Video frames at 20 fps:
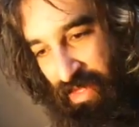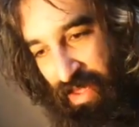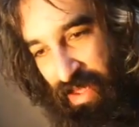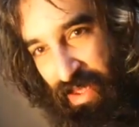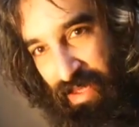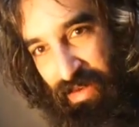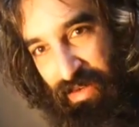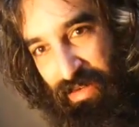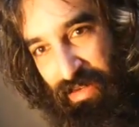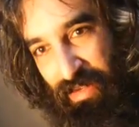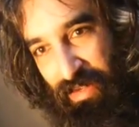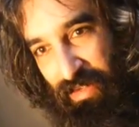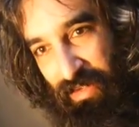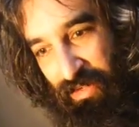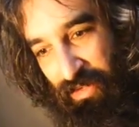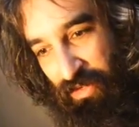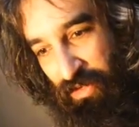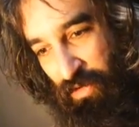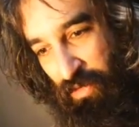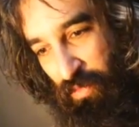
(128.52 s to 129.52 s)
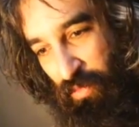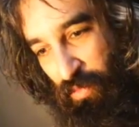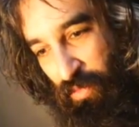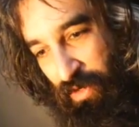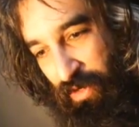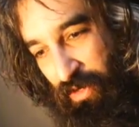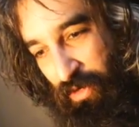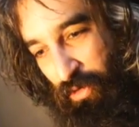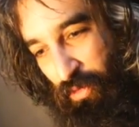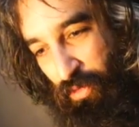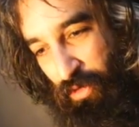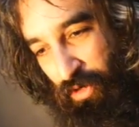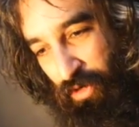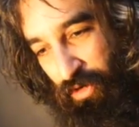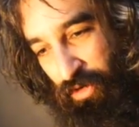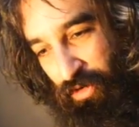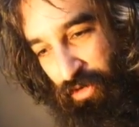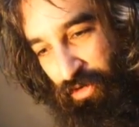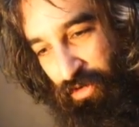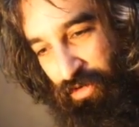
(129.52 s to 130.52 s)
That is what
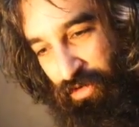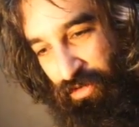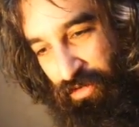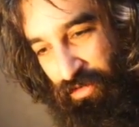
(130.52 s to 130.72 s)
occurred.